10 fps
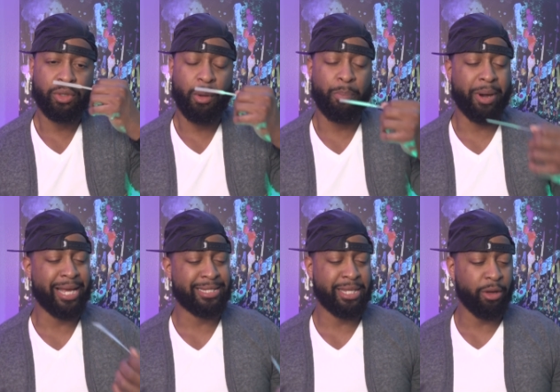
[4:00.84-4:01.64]
but
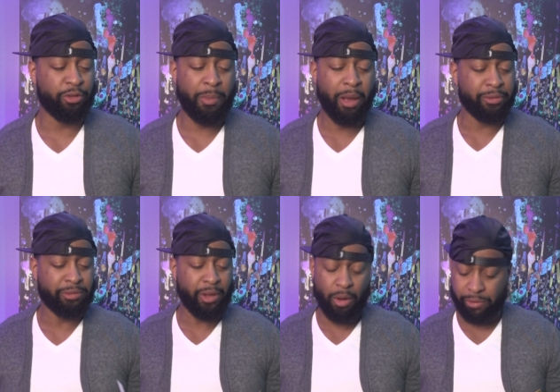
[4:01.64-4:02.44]
it still smells
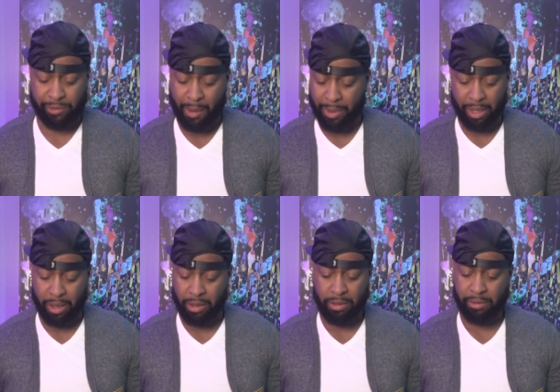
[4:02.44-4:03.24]
so
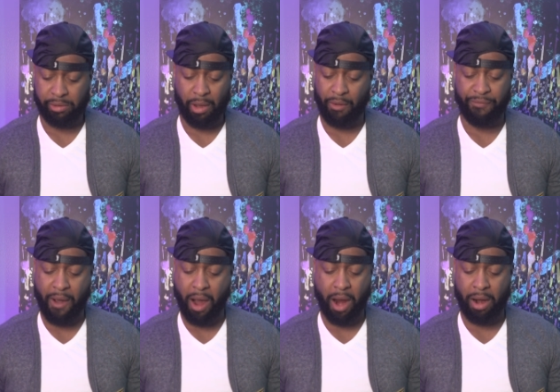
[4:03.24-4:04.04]
similar so
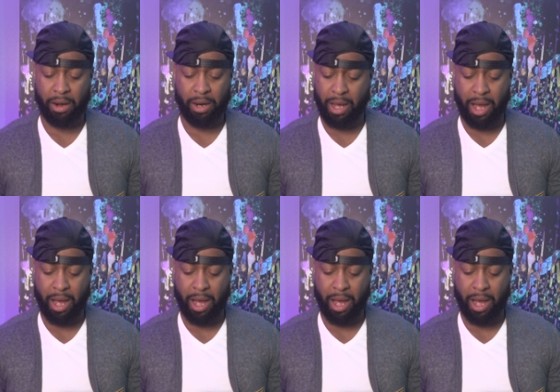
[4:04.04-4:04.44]
far.